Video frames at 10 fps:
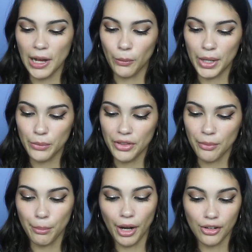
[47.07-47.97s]
I went
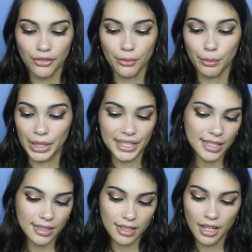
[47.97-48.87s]
with Buff
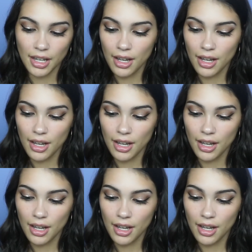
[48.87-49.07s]
Bisque.